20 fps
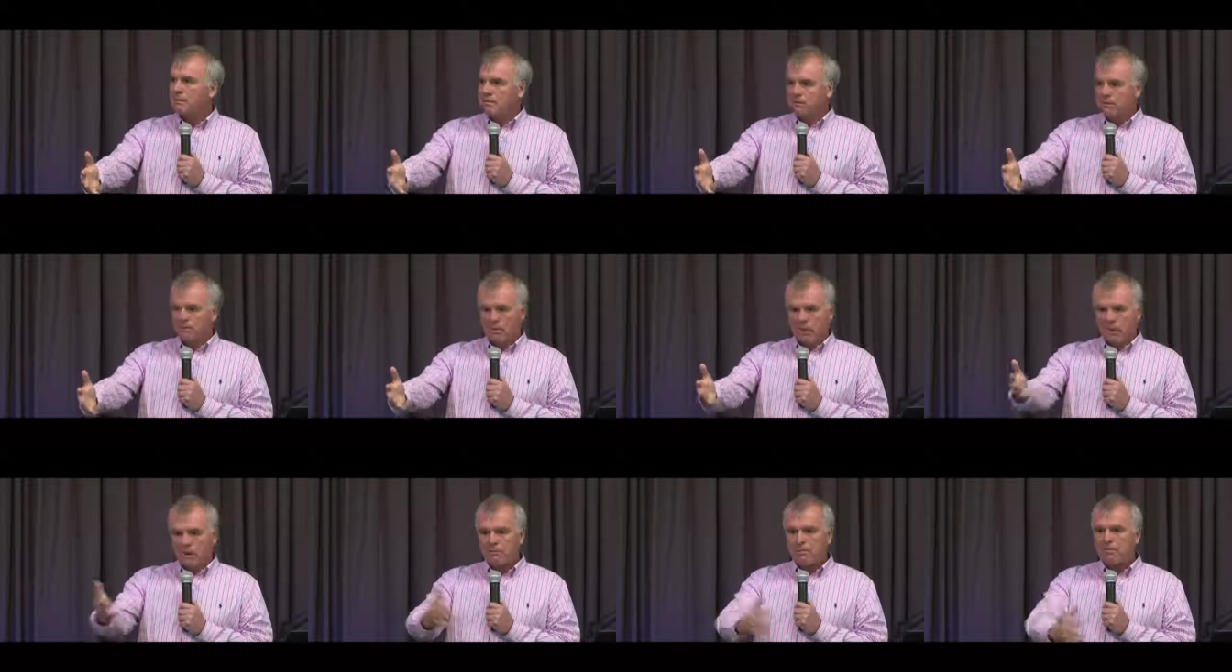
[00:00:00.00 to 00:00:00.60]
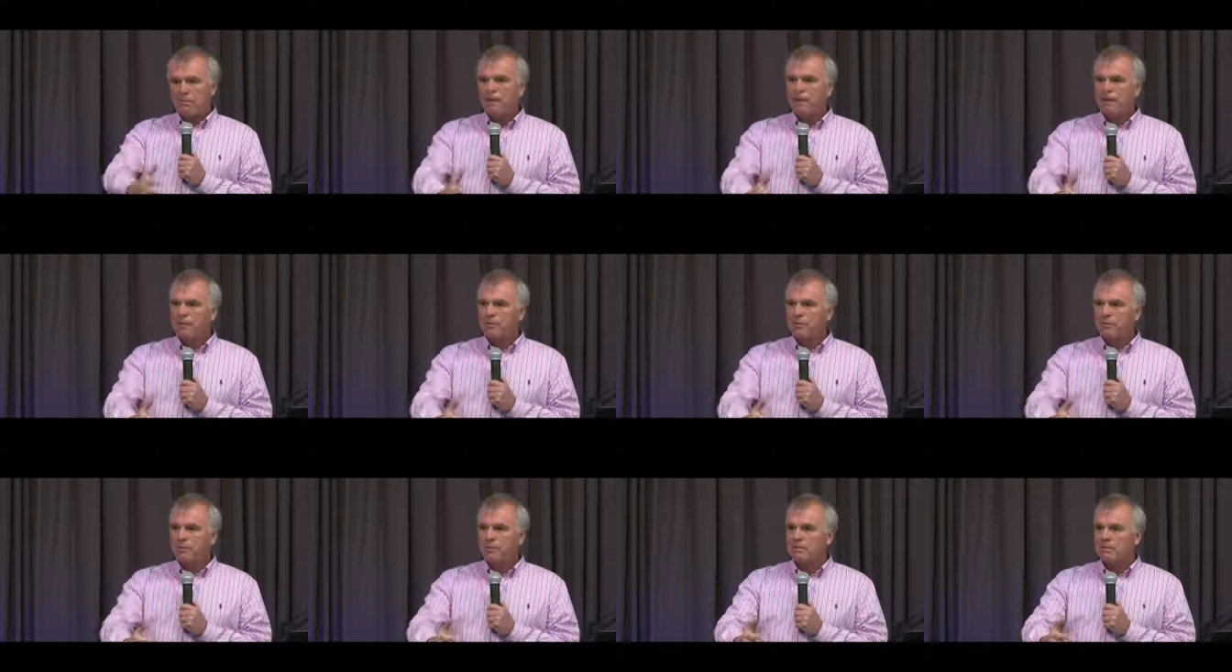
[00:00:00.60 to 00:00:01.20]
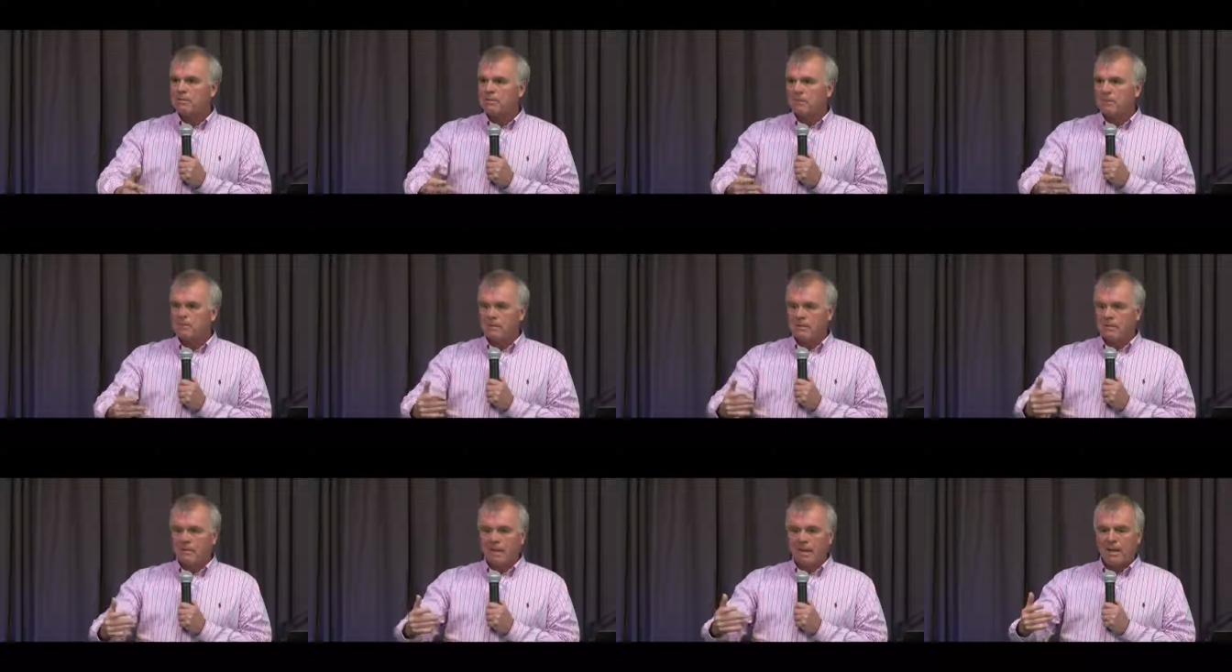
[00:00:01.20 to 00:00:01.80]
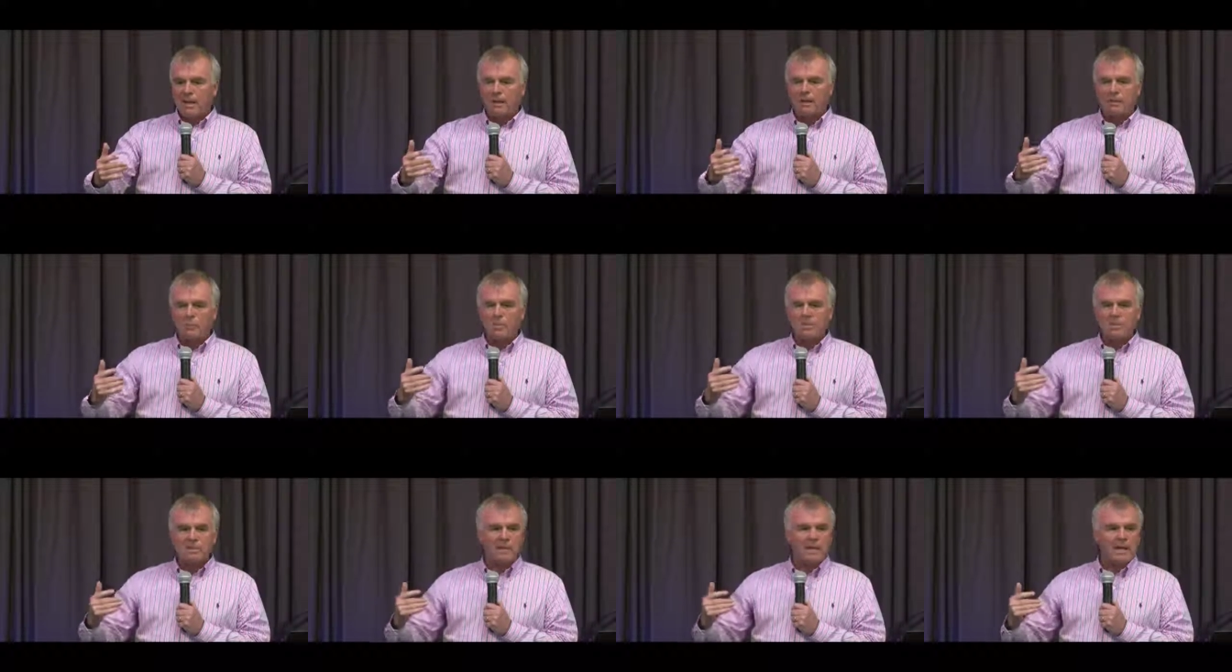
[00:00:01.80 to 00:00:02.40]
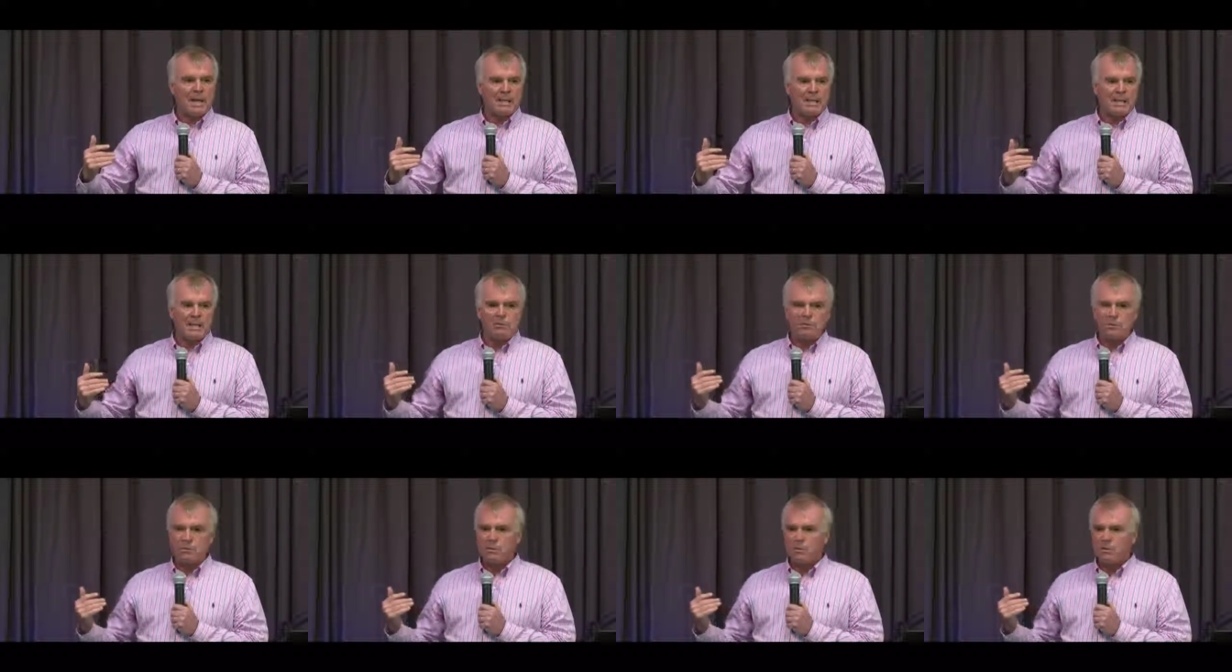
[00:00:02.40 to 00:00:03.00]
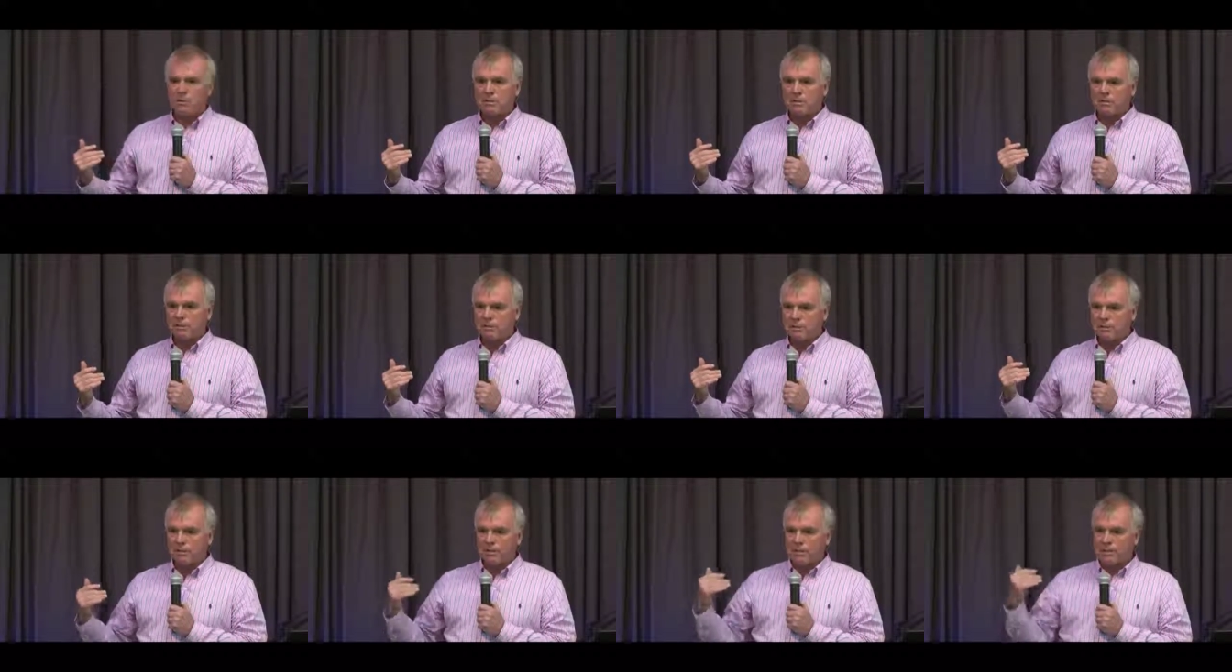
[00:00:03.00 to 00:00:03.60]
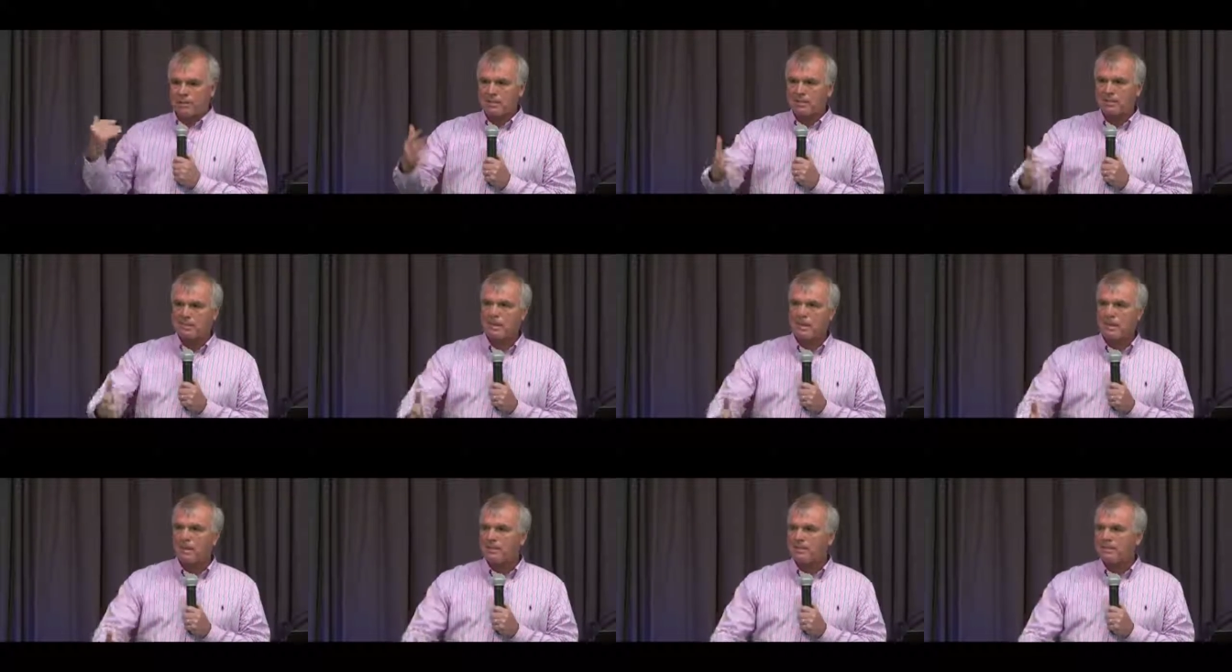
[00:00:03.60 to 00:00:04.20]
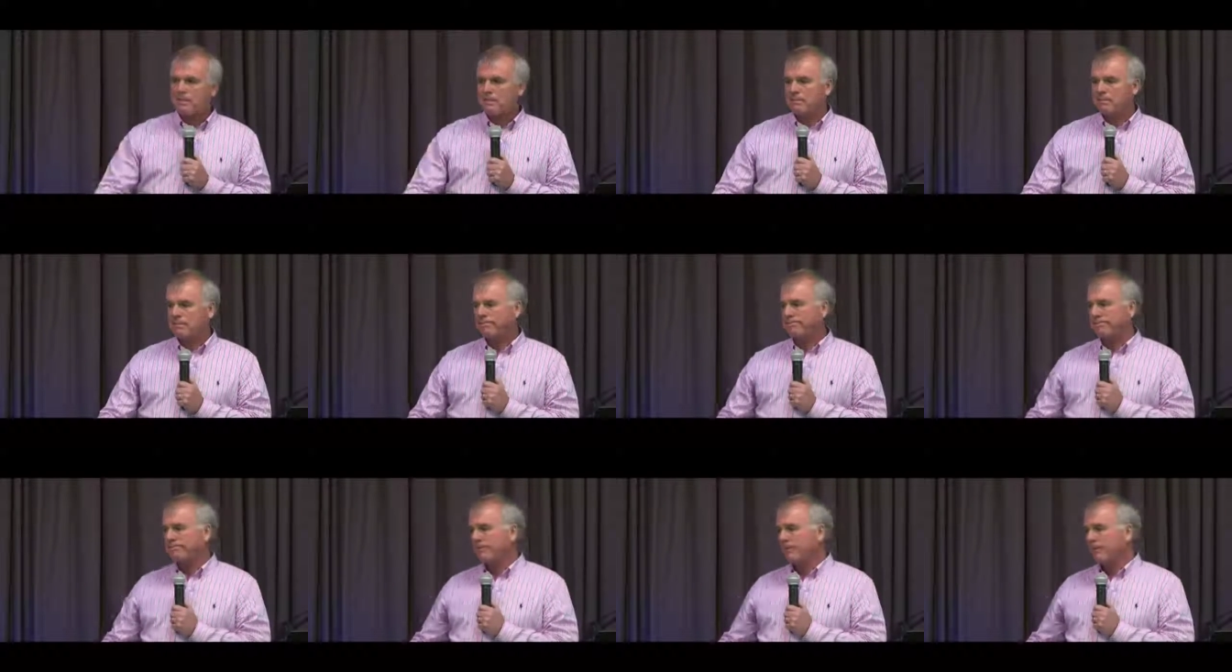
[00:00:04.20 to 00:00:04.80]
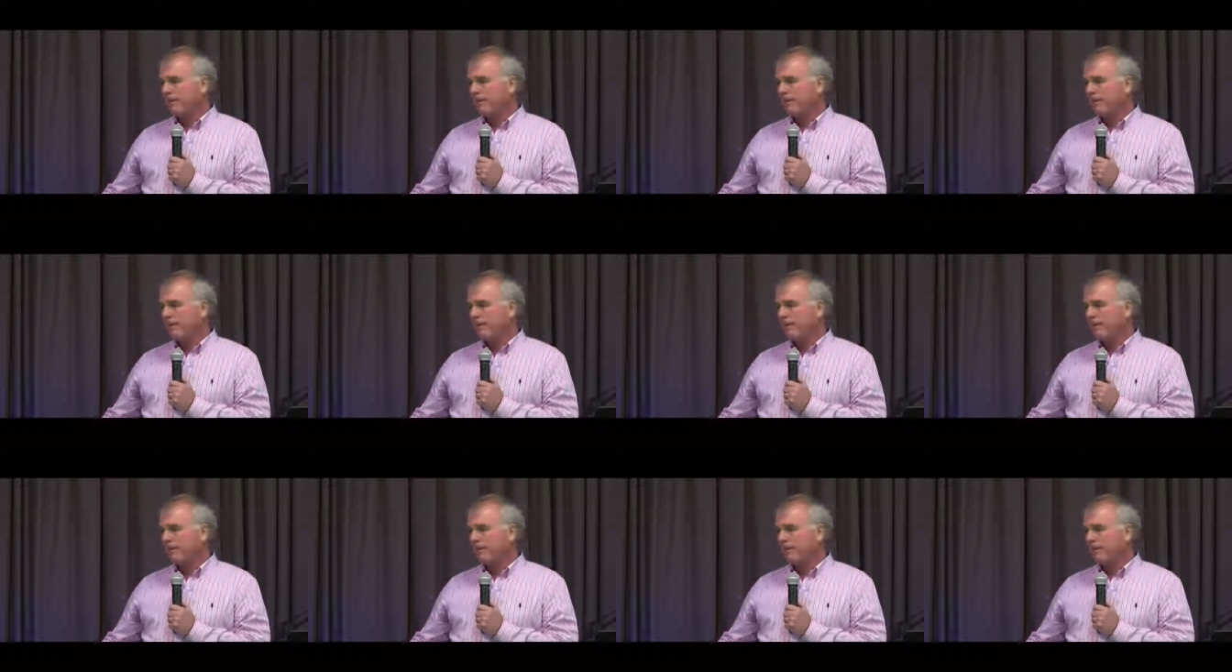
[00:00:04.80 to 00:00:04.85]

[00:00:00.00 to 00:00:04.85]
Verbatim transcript: for half an hour and it wasn't as if she wanted to criticize and